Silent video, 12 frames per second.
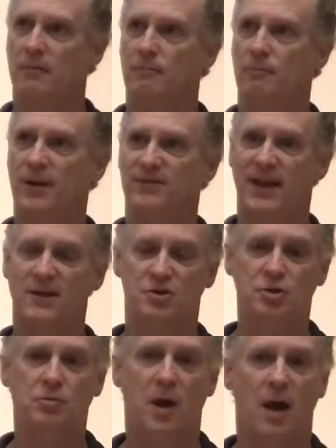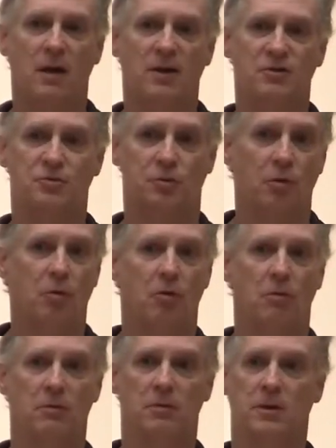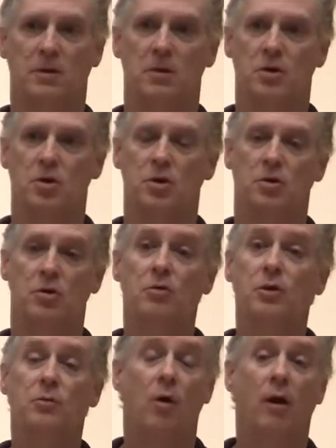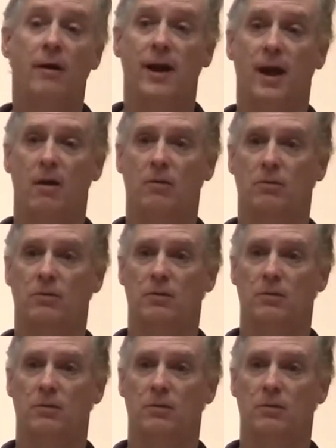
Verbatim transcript: But they do not control who you are now